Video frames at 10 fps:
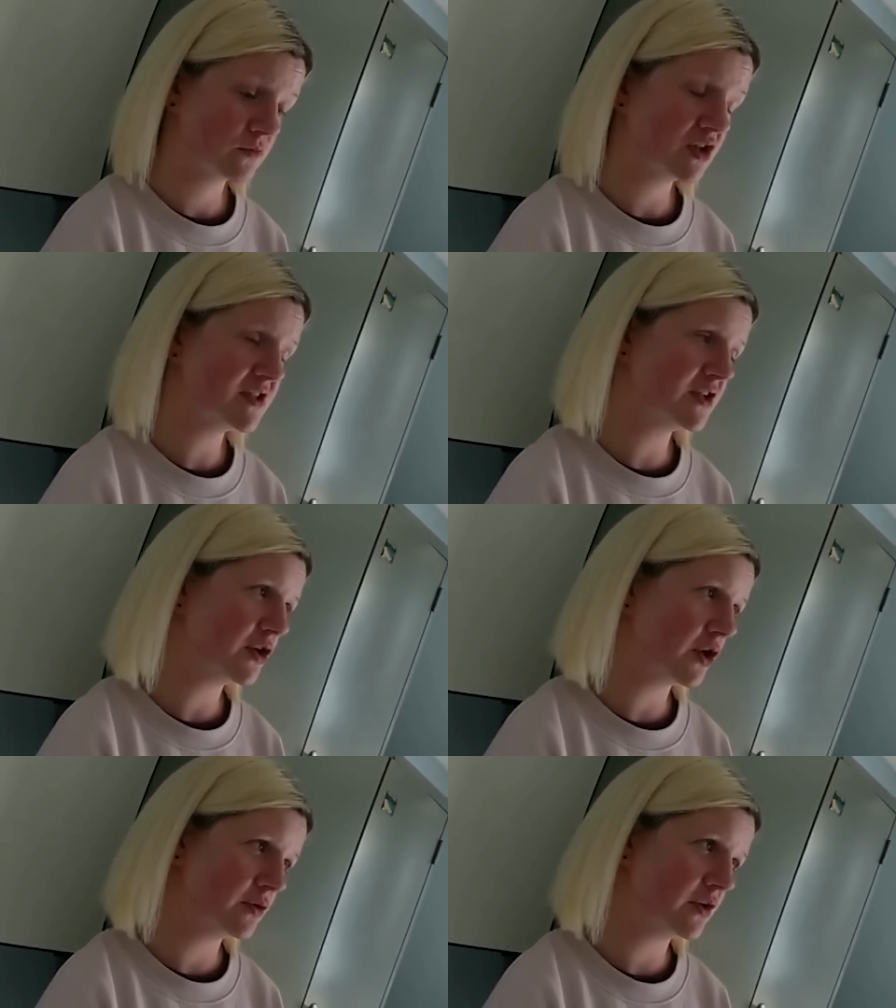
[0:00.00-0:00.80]
I did
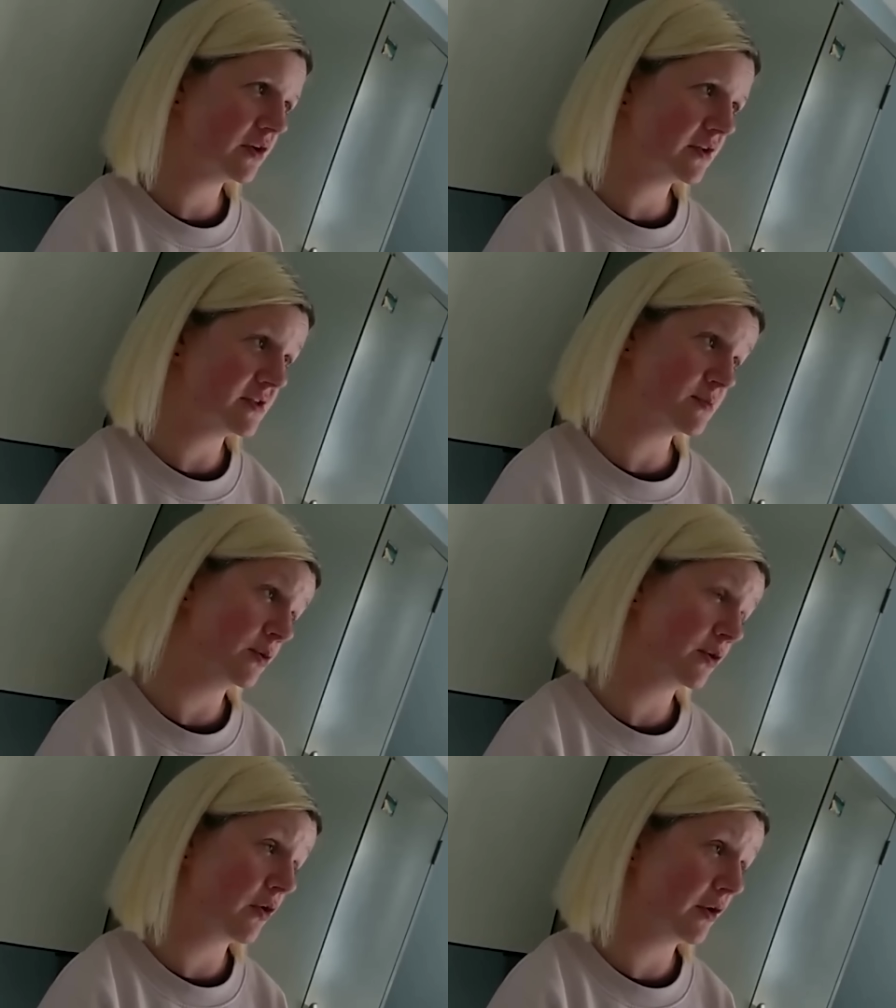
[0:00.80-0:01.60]
know that this
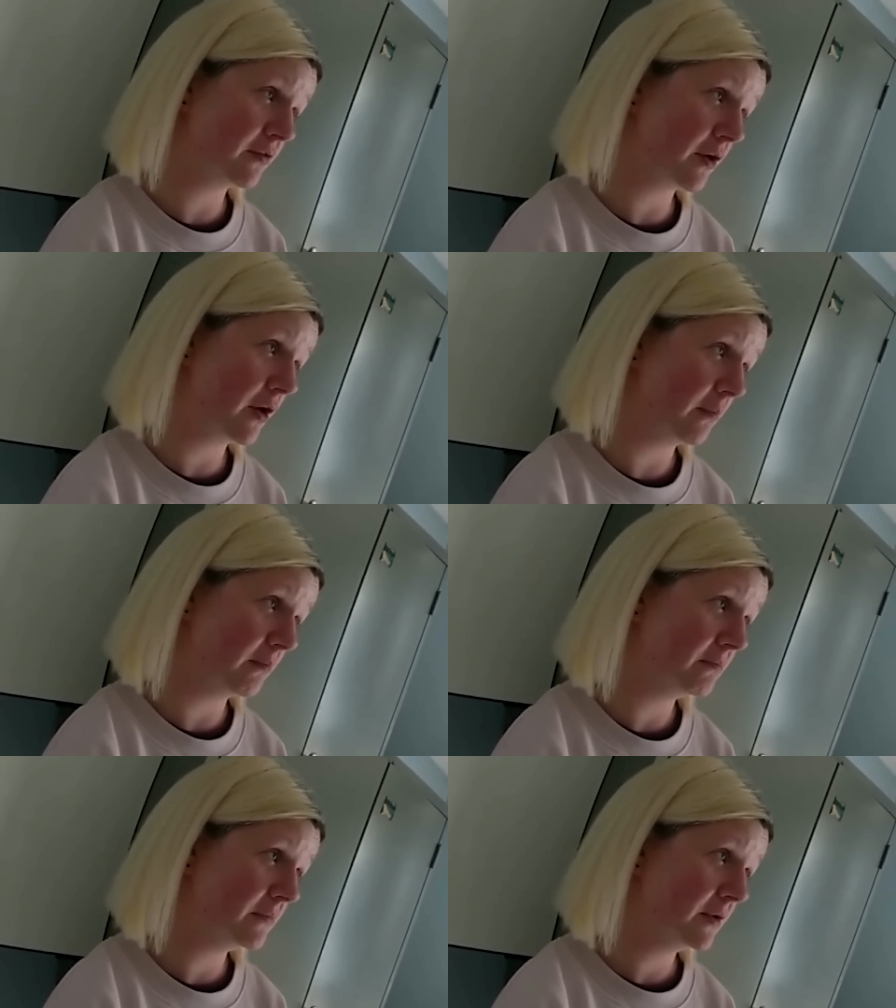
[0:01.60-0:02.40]
would kind of
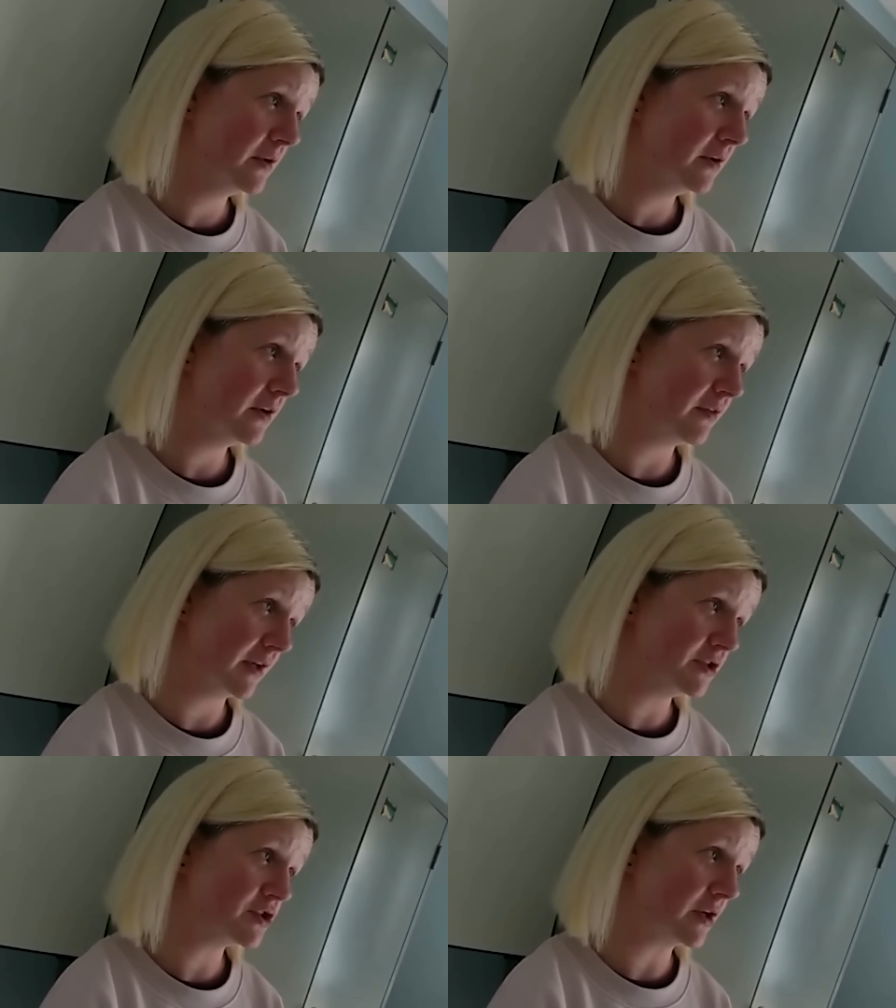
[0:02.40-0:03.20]
come
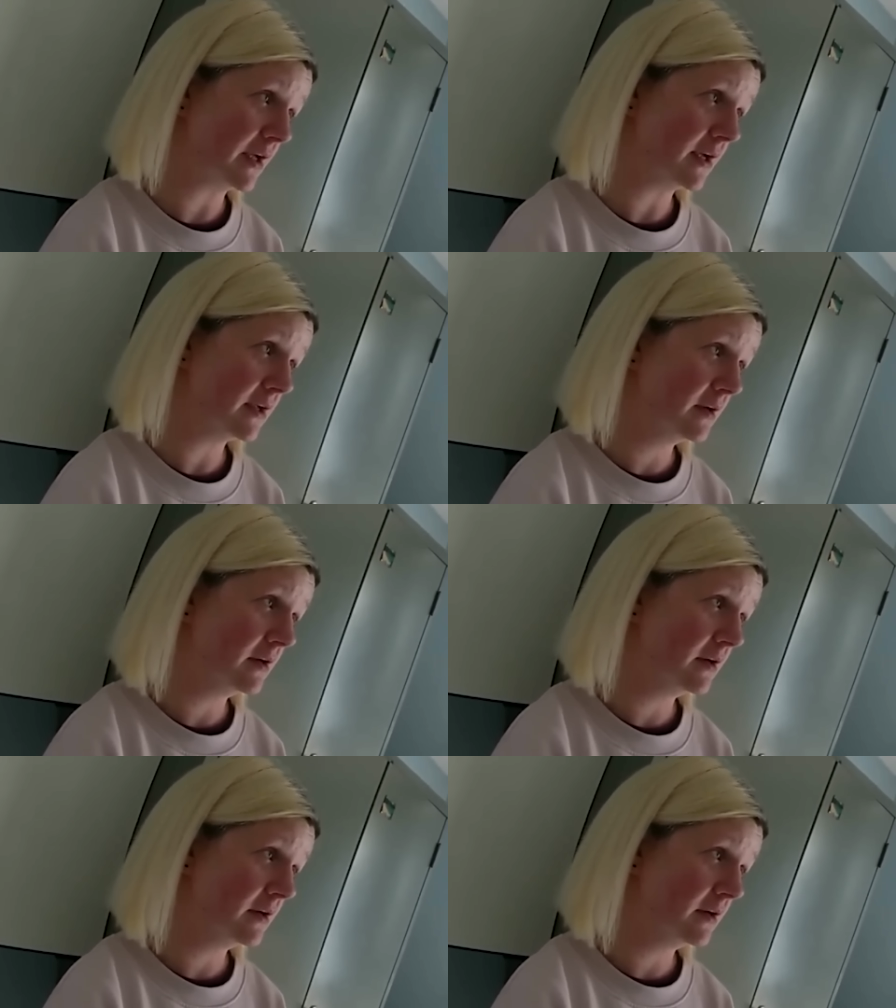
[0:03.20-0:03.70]
eventually.